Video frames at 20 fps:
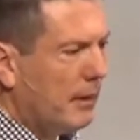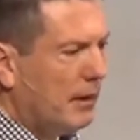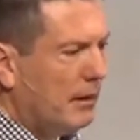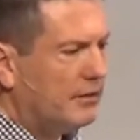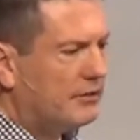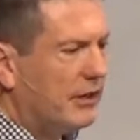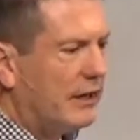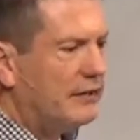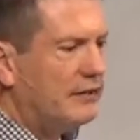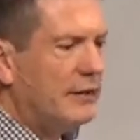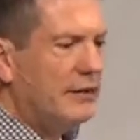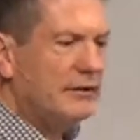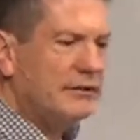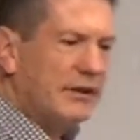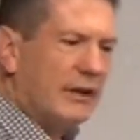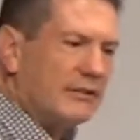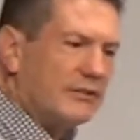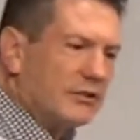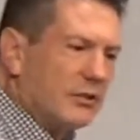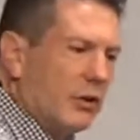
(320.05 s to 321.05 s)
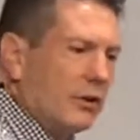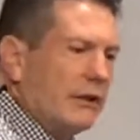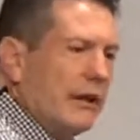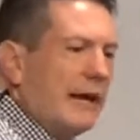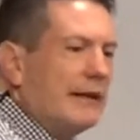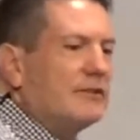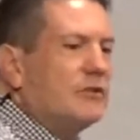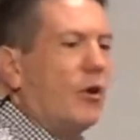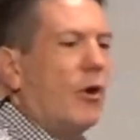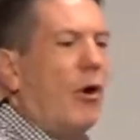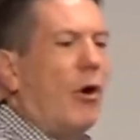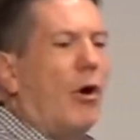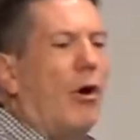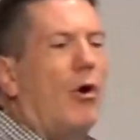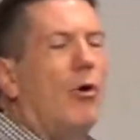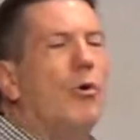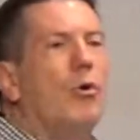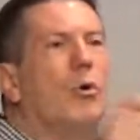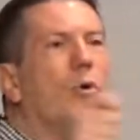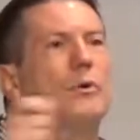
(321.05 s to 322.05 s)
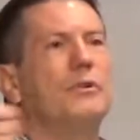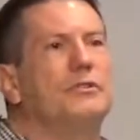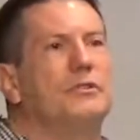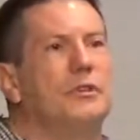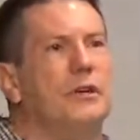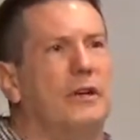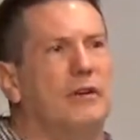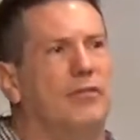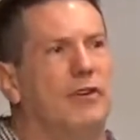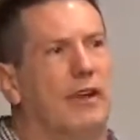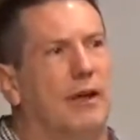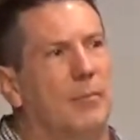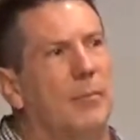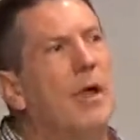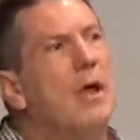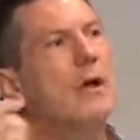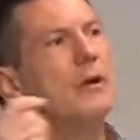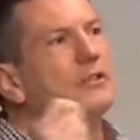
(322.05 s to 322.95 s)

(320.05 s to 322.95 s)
He, said, says, to, Yet to all who receive him,